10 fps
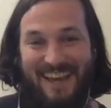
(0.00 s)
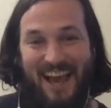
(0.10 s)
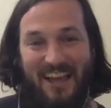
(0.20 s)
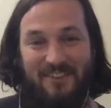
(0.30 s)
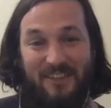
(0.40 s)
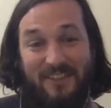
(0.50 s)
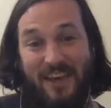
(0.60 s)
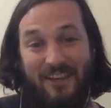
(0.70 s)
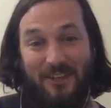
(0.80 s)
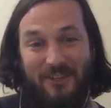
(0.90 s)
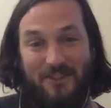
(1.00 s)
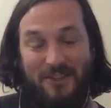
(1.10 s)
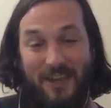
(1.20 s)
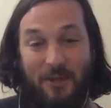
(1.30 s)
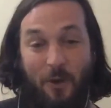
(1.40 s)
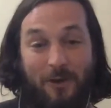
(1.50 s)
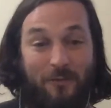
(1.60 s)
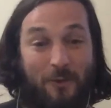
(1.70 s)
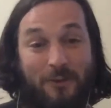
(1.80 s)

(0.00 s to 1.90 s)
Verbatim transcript: I think that going forward,